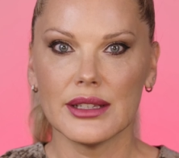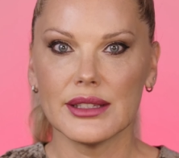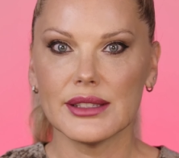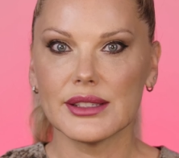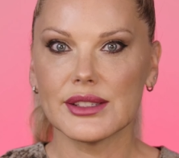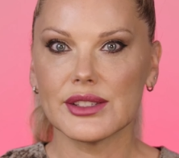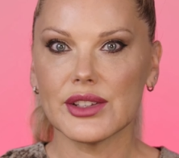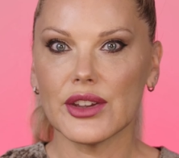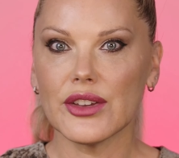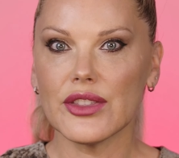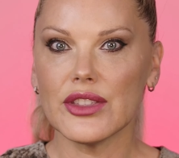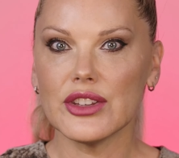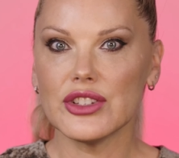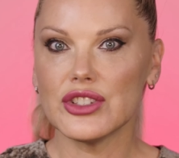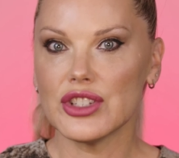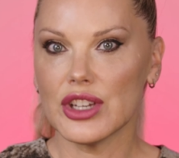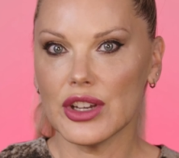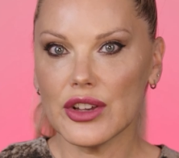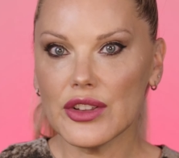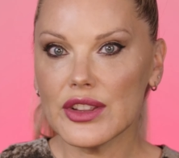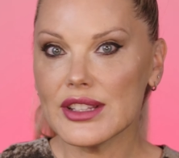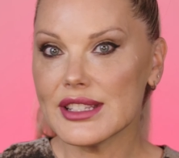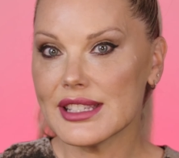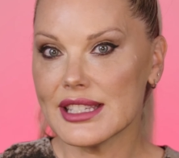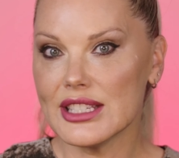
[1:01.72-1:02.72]
So the
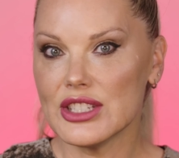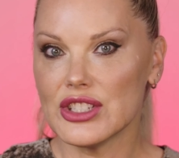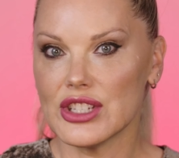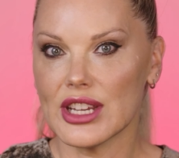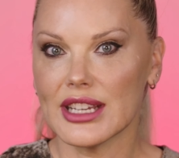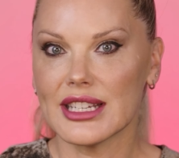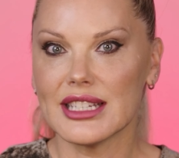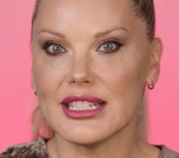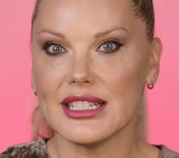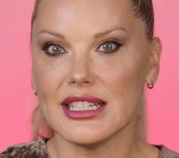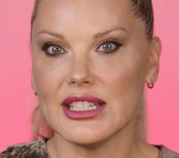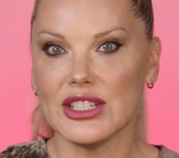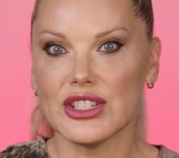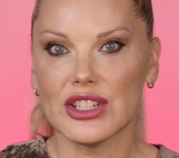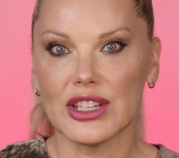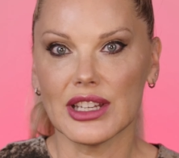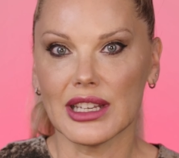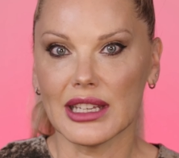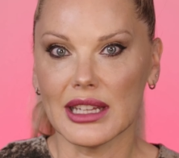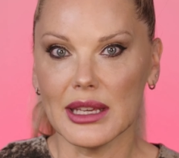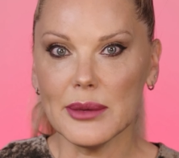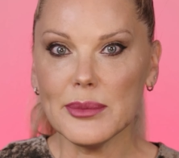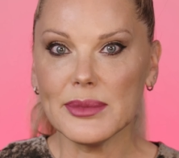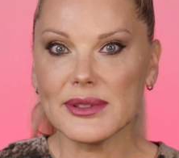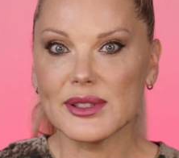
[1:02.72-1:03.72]
gel that's injected into
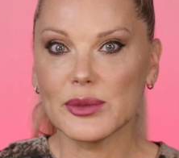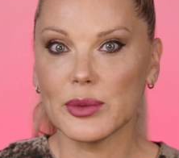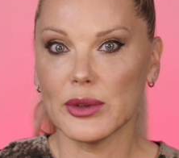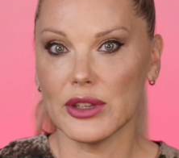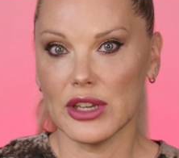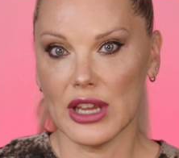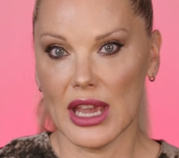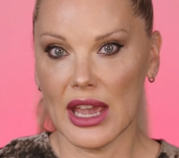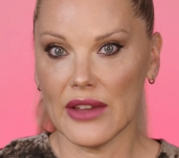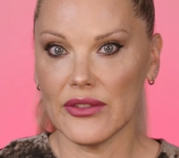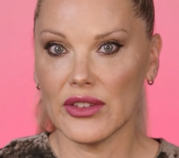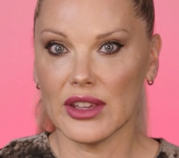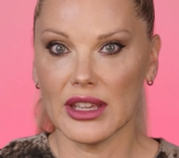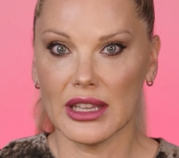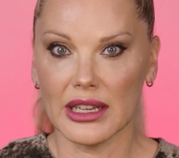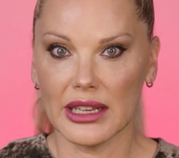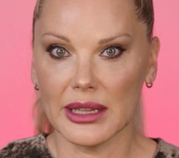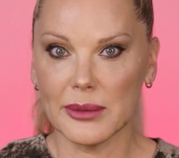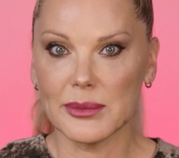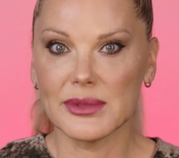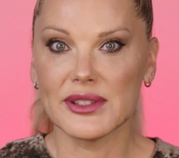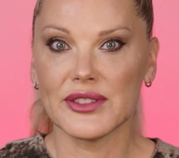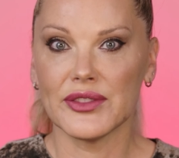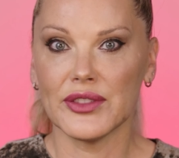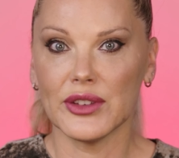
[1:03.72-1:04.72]
your lips when you're having your
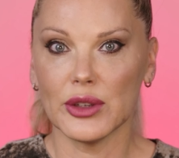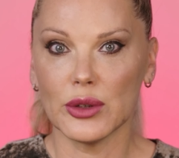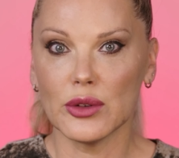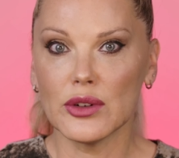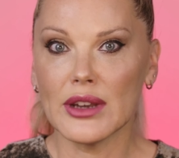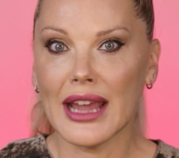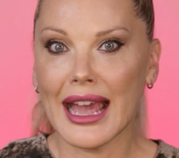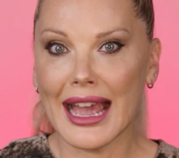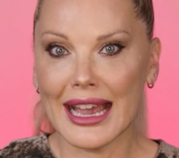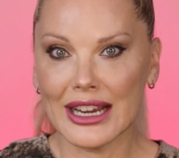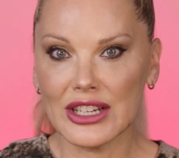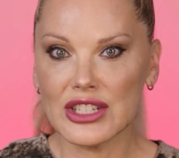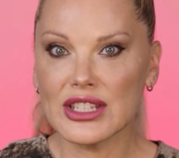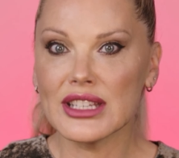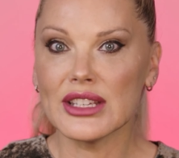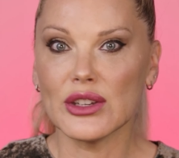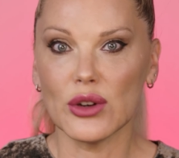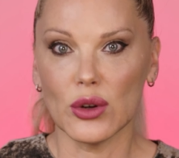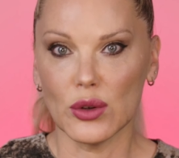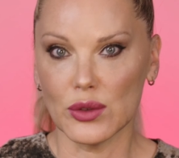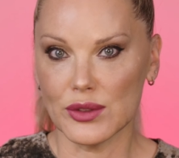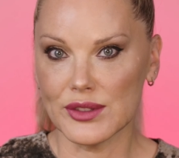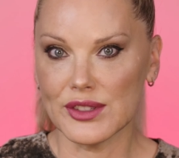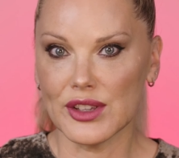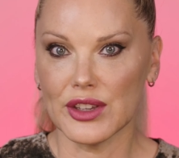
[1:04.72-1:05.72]
lips filled actually
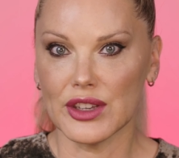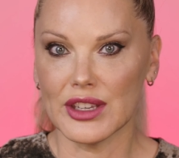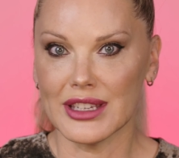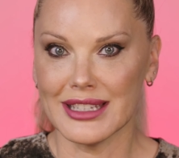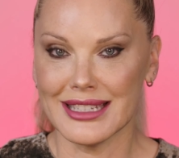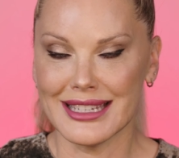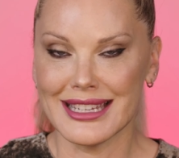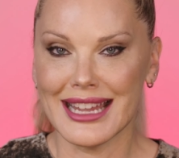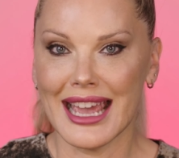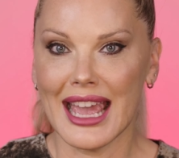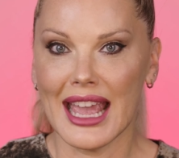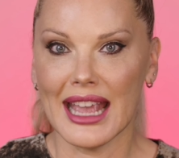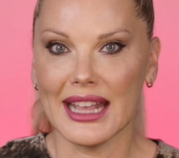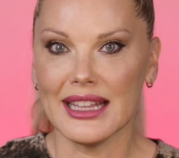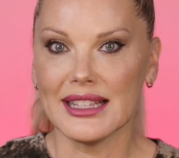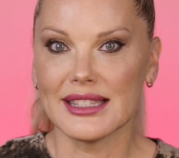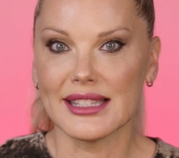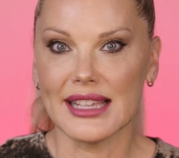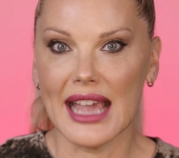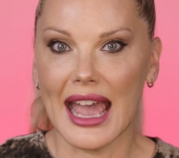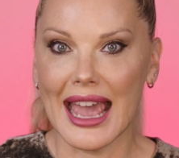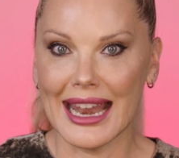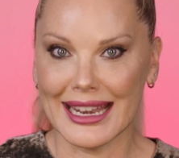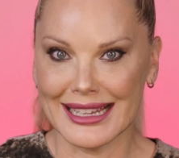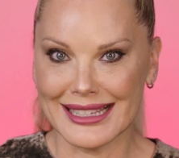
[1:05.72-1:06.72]
also
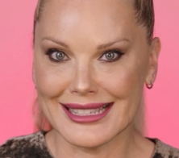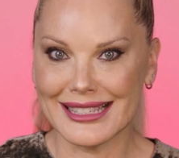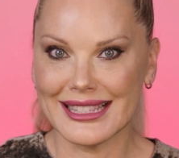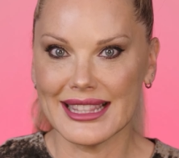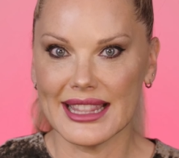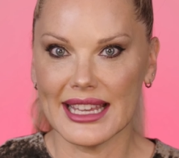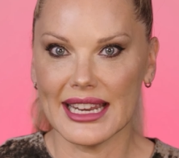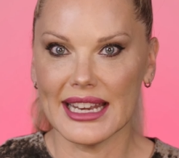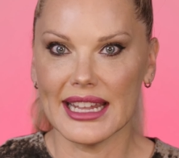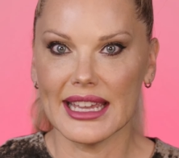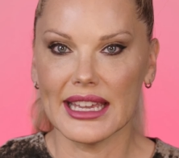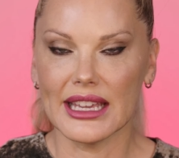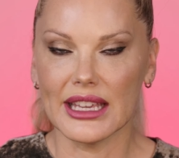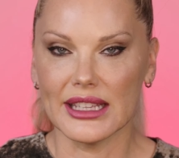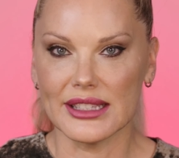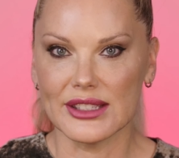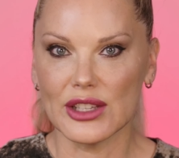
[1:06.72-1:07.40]
contains anesthetic.